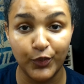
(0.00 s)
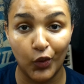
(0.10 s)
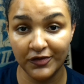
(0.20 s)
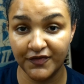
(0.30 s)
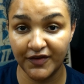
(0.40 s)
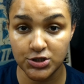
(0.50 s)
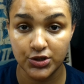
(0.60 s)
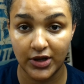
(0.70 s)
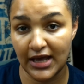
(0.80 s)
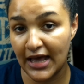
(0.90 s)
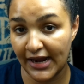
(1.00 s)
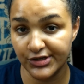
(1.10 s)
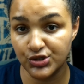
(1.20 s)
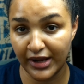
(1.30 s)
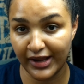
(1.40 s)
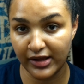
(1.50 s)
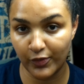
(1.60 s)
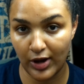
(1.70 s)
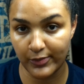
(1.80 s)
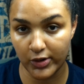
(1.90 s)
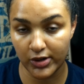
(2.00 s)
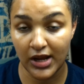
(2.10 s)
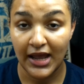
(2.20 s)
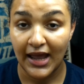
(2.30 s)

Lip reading: Porefessional Hydrating Primer.